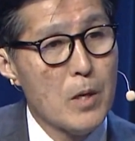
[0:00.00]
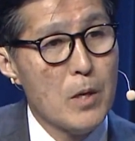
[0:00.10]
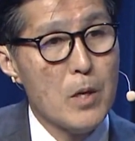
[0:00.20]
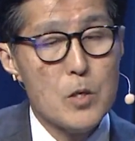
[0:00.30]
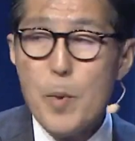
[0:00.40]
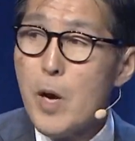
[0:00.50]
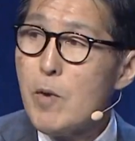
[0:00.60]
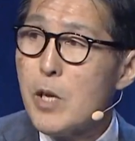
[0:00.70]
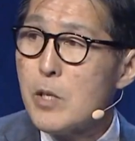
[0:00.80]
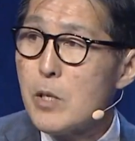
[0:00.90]
Japan
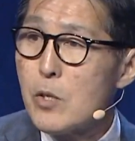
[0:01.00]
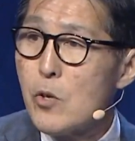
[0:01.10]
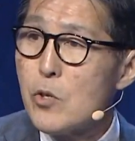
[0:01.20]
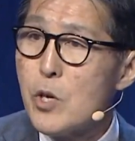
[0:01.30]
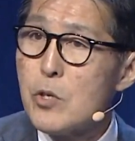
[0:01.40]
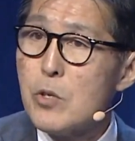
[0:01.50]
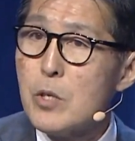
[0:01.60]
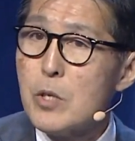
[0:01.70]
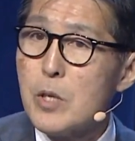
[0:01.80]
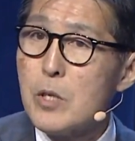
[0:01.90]
Racing
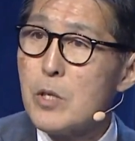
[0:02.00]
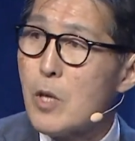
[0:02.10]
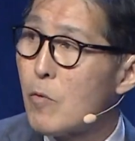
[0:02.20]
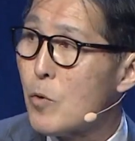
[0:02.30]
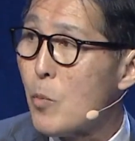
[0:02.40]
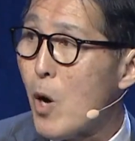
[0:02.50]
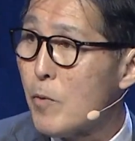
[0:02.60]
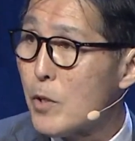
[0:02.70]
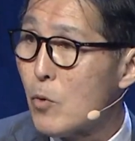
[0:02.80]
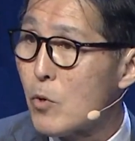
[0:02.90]
Association is a
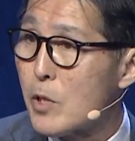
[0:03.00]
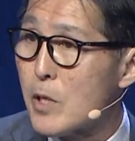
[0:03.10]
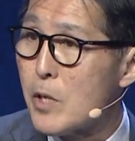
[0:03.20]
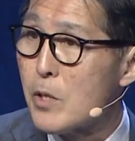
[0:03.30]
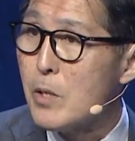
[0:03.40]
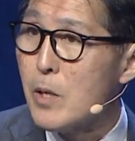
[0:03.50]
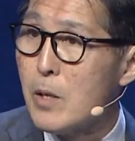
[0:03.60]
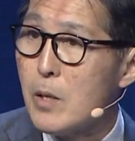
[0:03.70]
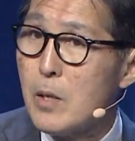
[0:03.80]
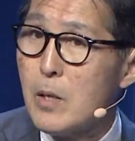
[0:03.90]
not-for-profit organization.
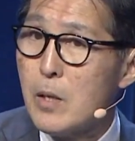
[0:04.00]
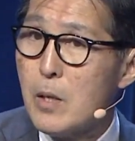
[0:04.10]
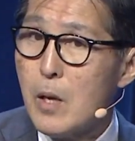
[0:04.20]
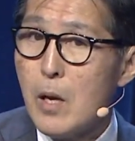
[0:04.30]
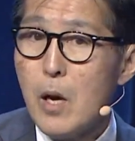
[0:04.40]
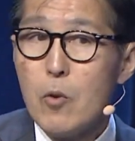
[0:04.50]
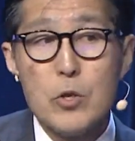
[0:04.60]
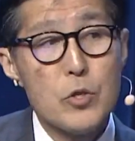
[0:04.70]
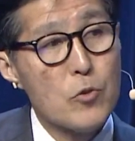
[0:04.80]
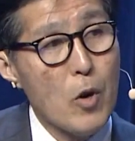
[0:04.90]
We're
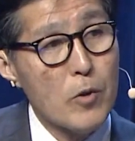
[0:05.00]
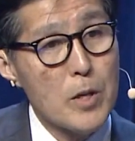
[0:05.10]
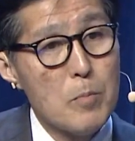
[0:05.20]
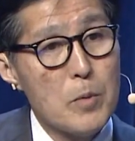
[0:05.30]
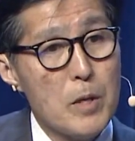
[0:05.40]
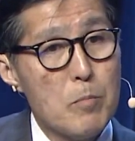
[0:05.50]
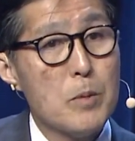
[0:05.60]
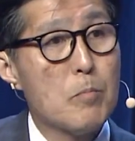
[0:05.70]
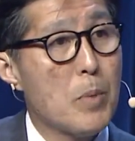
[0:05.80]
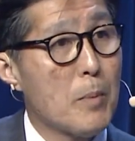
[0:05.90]
strongly
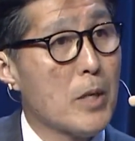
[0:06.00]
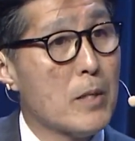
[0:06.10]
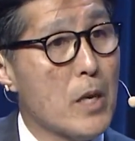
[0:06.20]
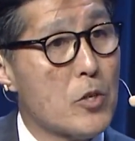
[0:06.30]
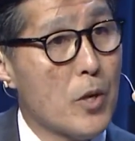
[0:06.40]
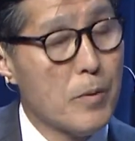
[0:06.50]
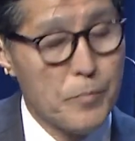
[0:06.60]
in public nature.